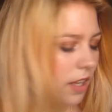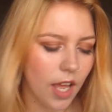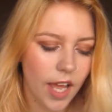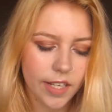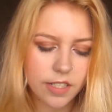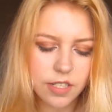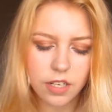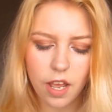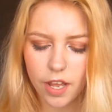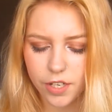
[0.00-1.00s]
And
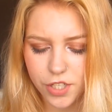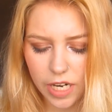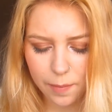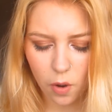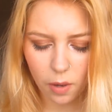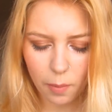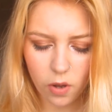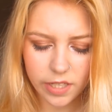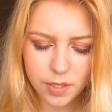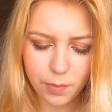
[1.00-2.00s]
Jelly Pong
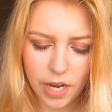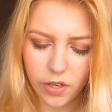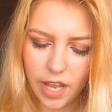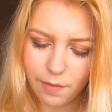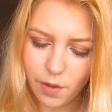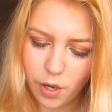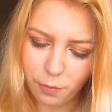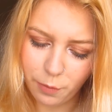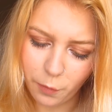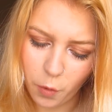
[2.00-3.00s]
Pong is a brand I have heard
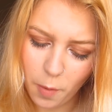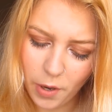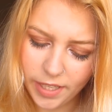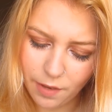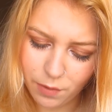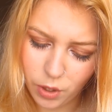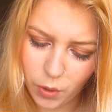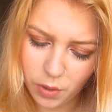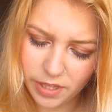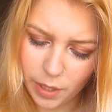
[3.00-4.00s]
of before, but I never
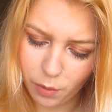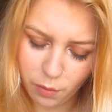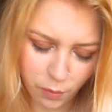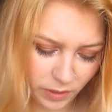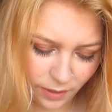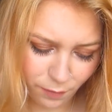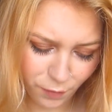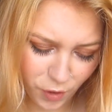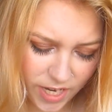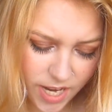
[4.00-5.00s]
knew that they were cruelty
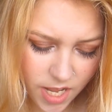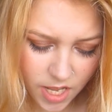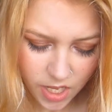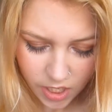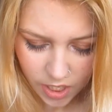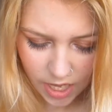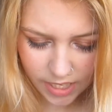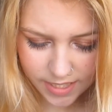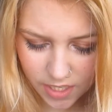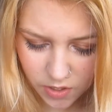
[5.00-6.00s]
free.
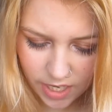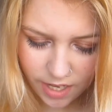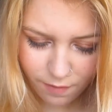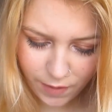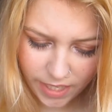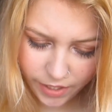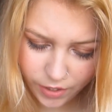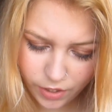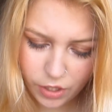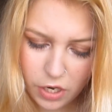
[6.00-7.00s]
And it says on here,
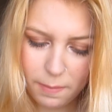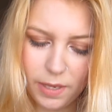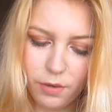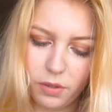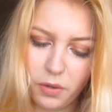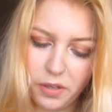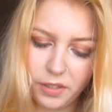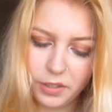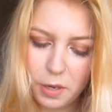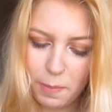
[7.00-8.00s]
vegan, no mineral
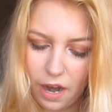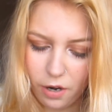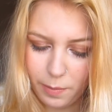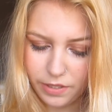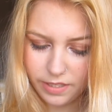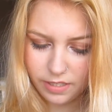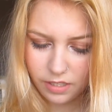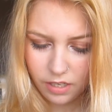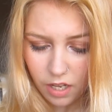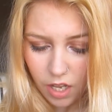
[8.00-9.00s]
oil, no parabens,
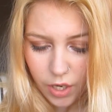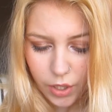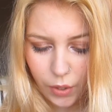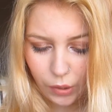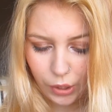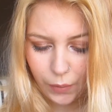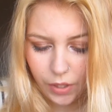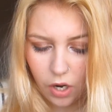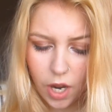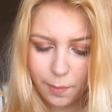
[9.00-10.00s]
no
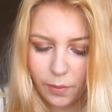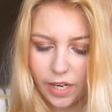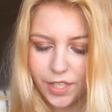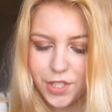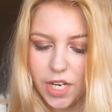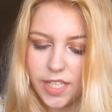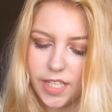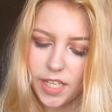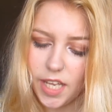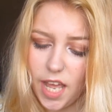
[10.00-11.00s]
gluten,
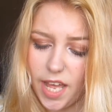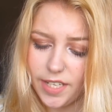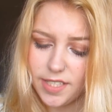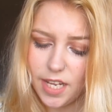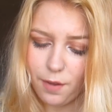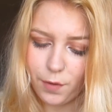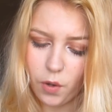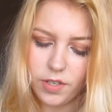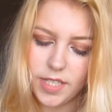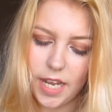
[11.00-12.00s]
hypoallergenic, and safe for
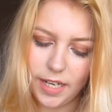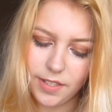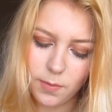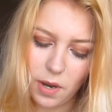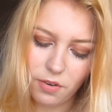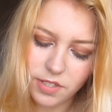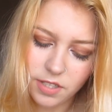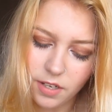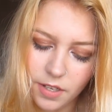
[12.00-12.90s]
contact lens wearers.